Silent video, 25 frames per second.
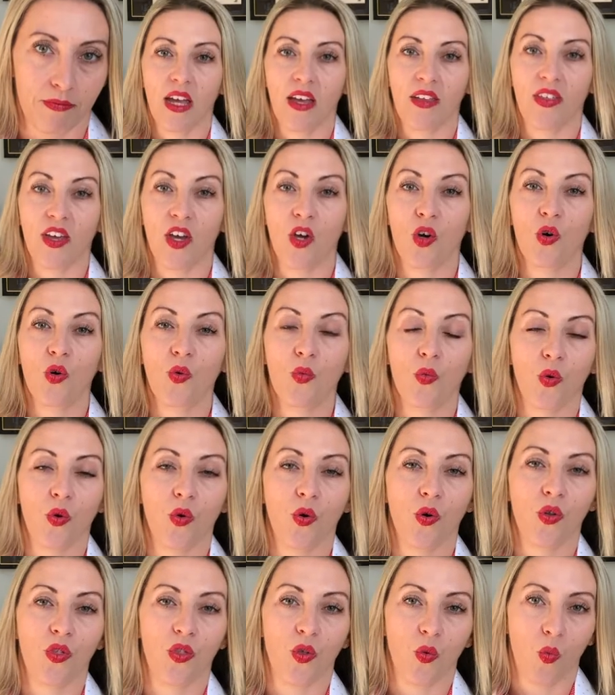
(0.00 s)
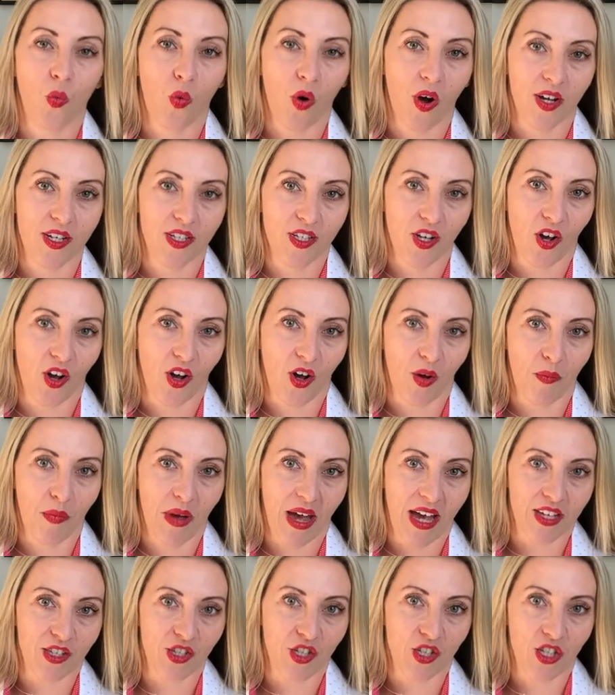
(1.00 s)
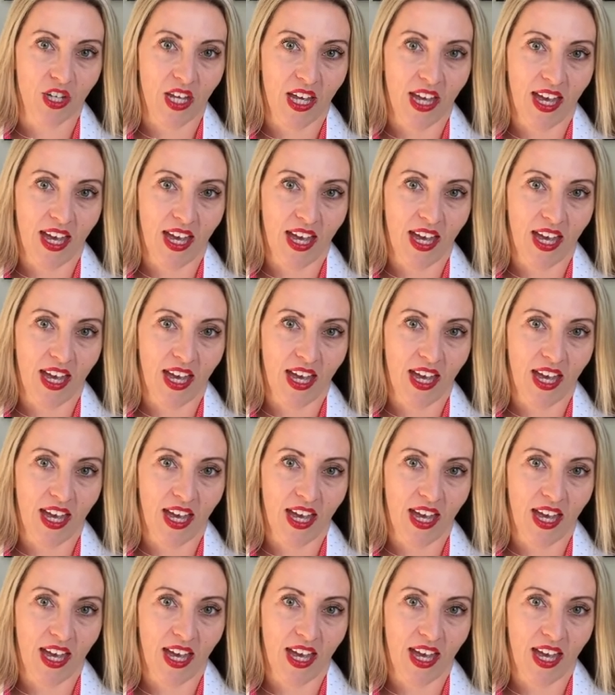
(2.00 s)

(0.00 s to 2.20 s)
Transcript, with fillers: They all wore the White Hart badge.